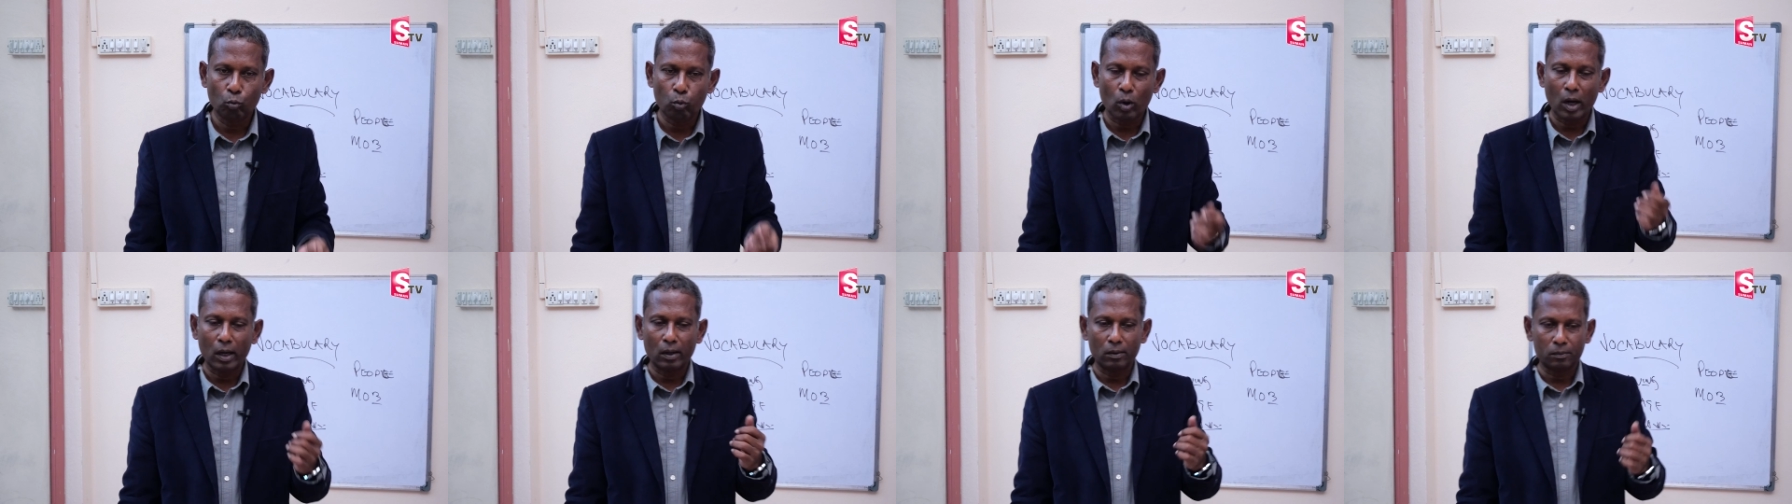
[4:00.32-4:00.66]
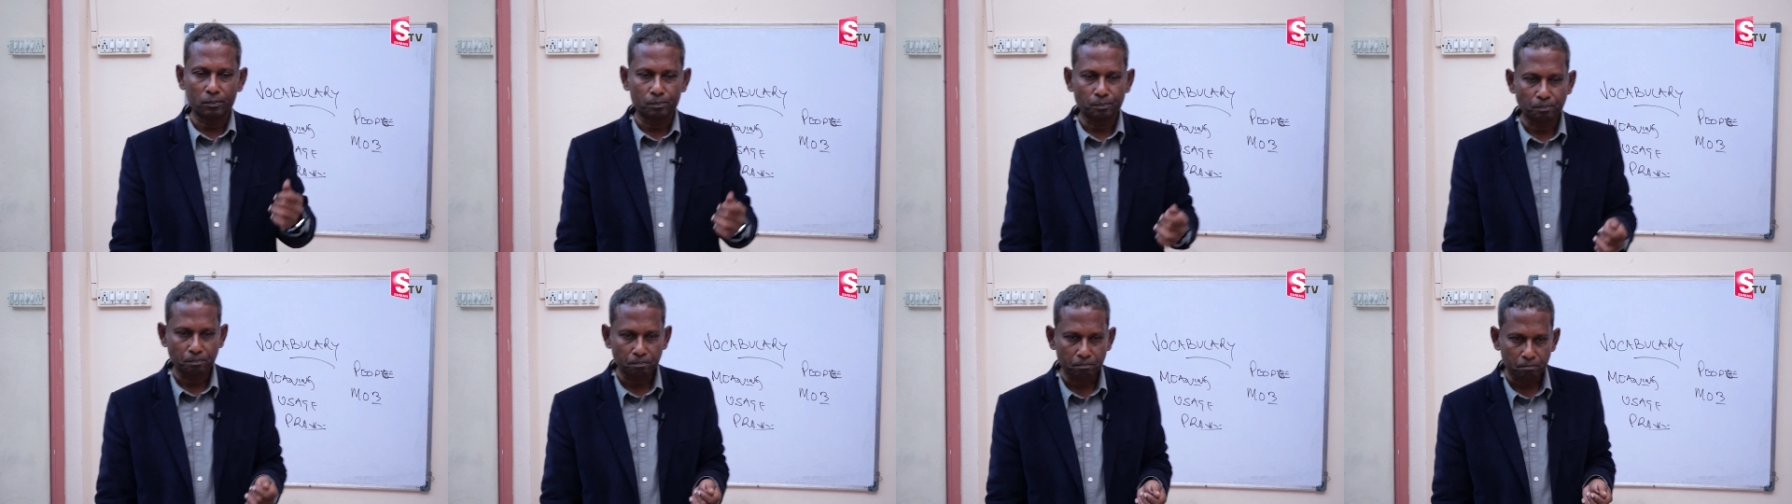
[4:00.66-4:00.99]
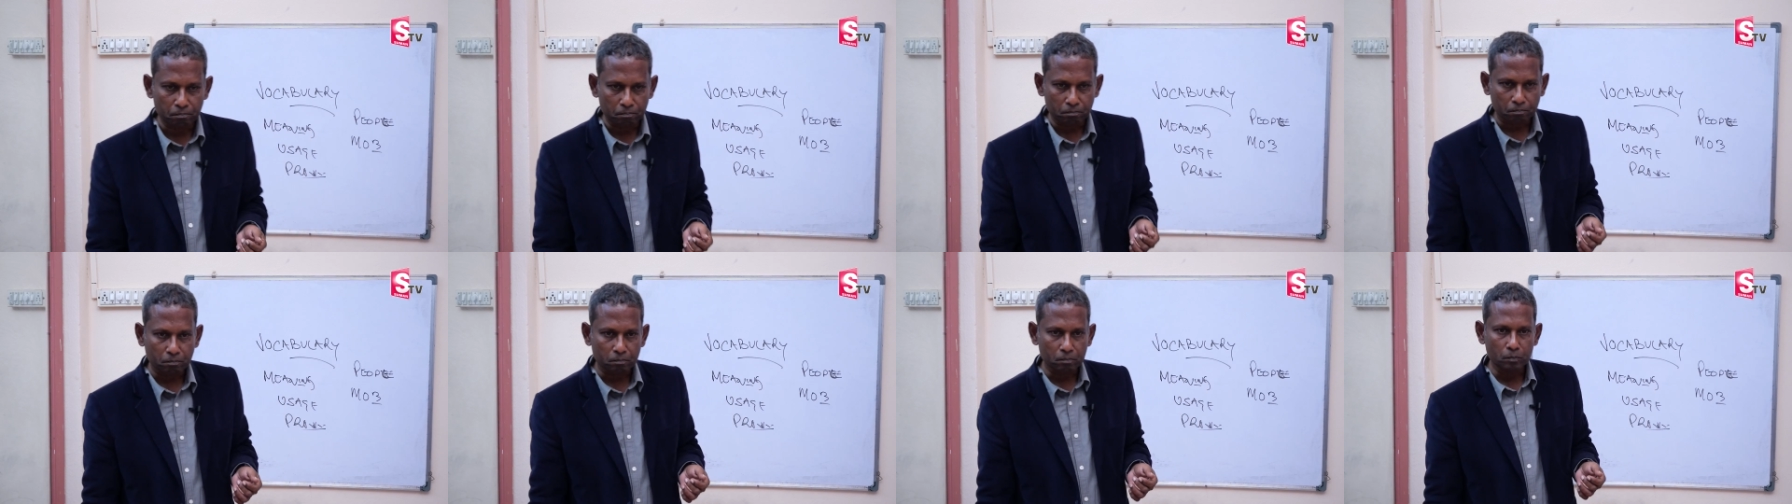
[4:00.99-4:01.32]
One.
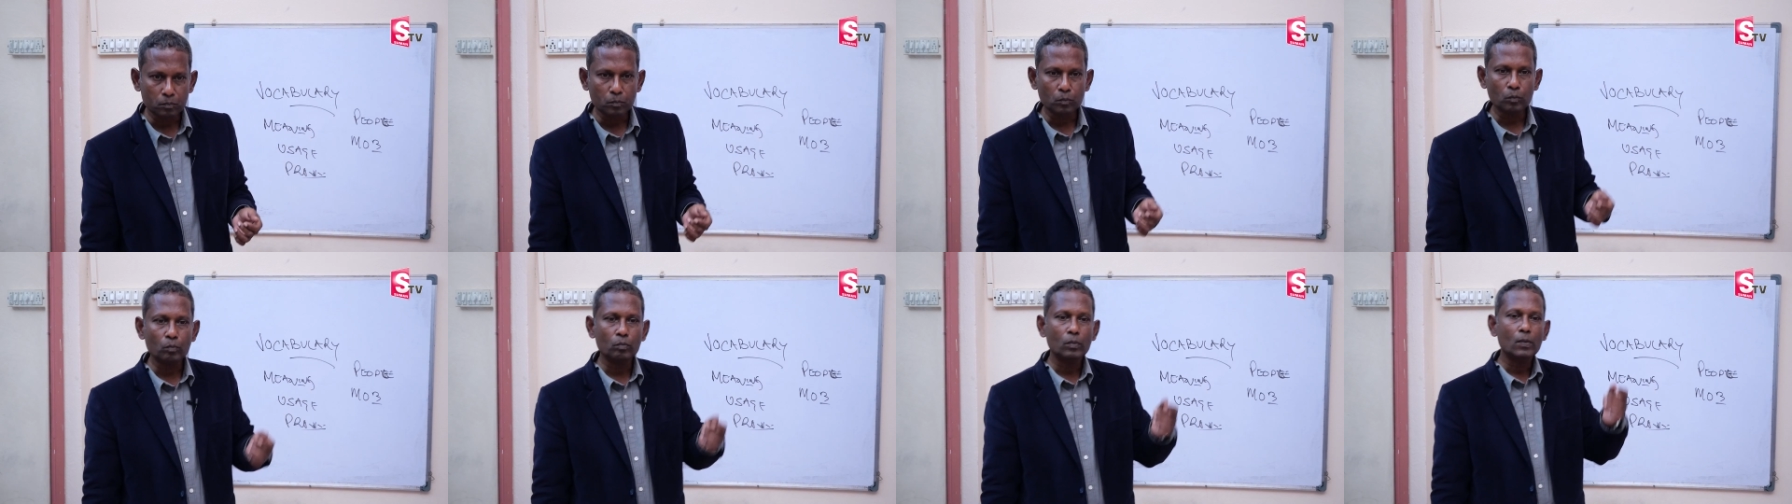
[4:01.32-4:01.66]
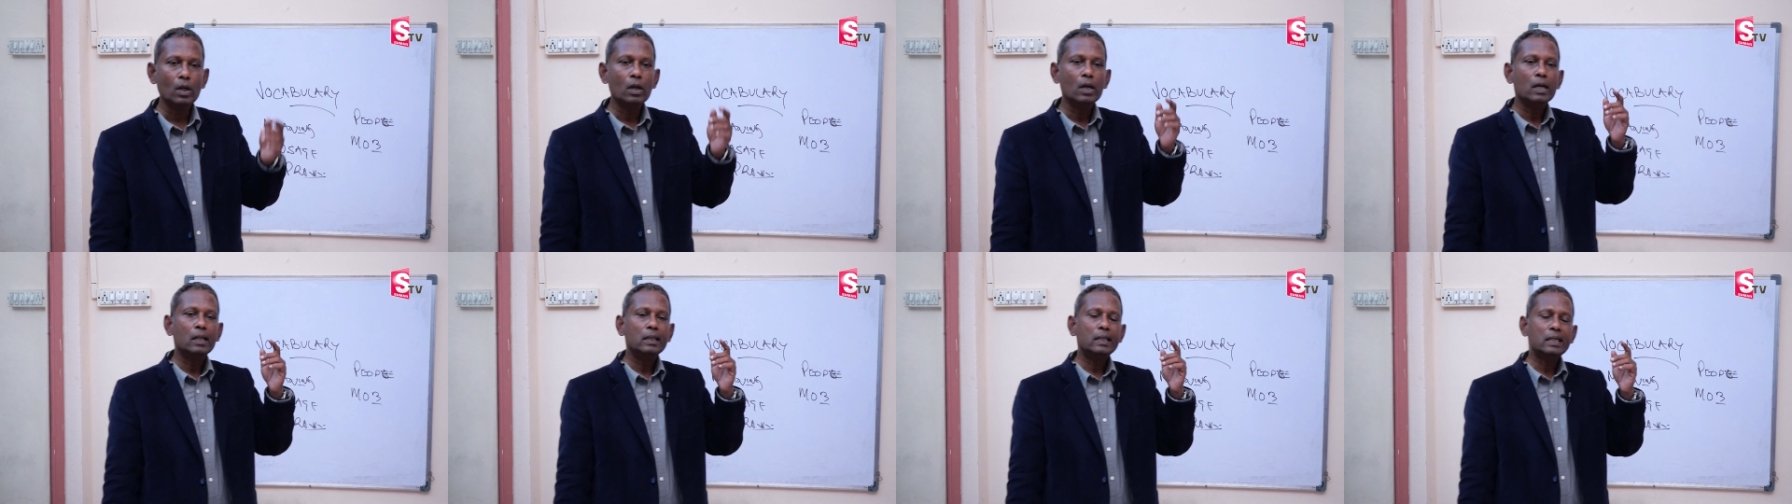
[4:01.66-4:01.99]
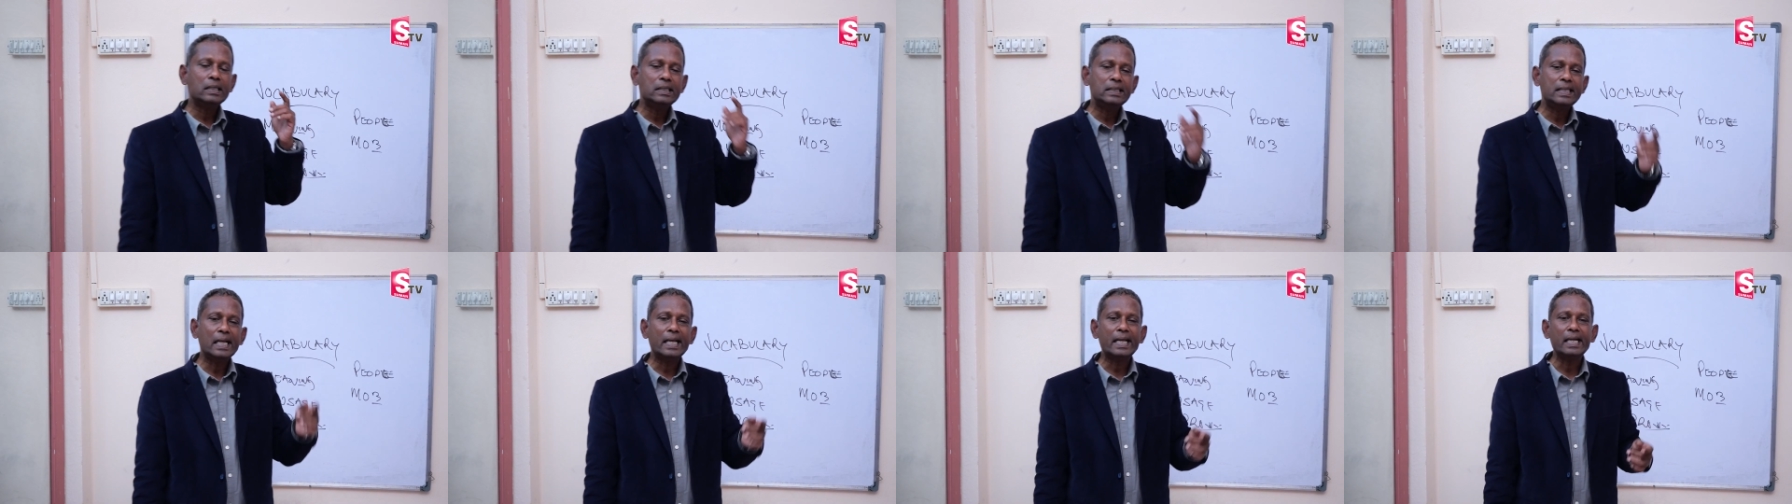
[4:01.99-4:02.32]
The
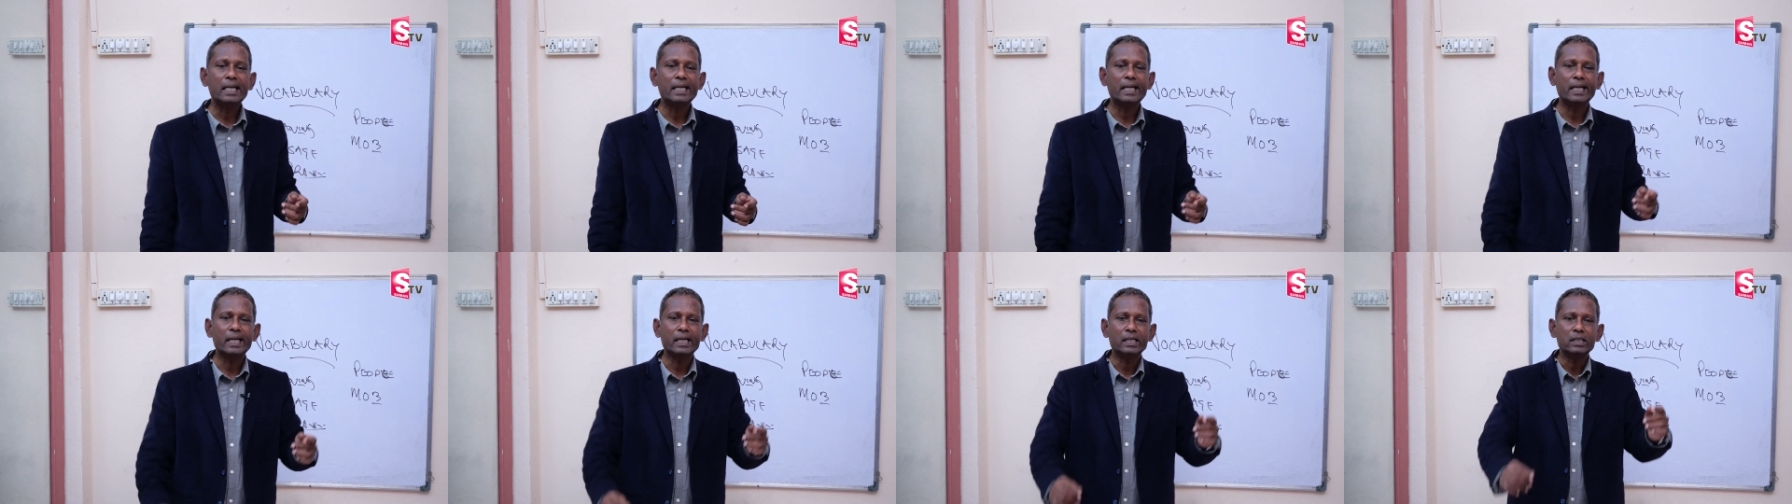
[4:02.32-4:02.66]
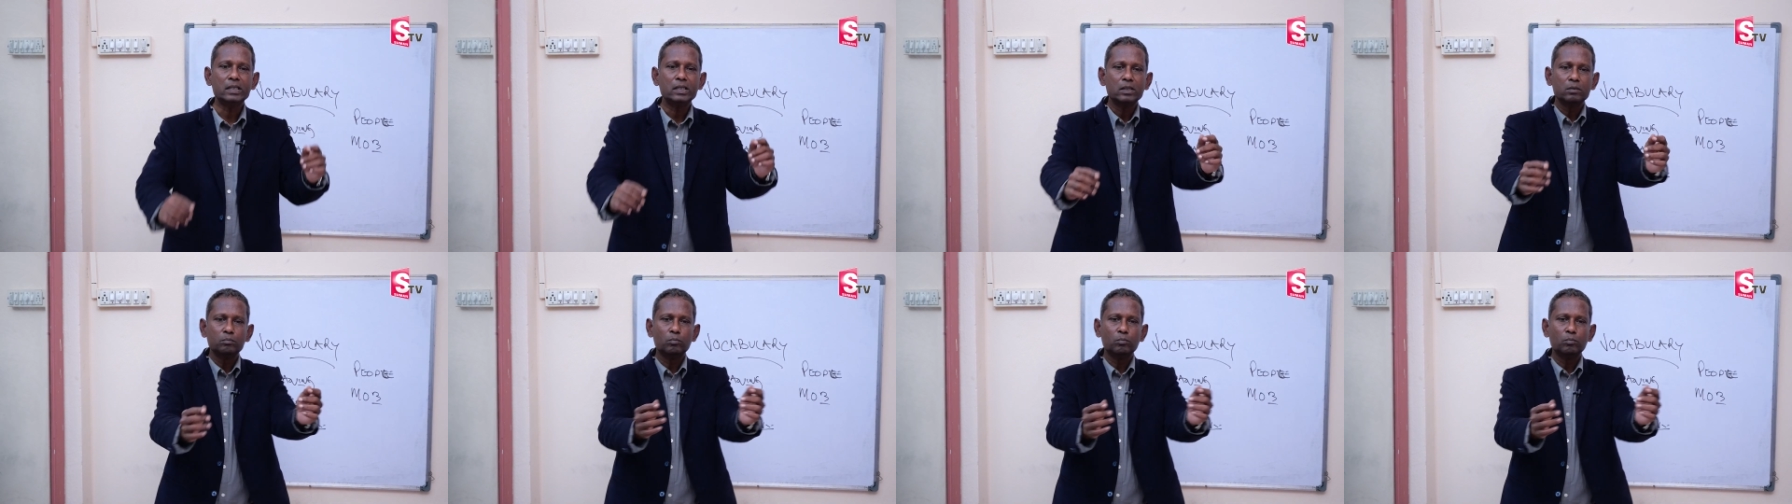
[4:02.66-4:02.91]
second is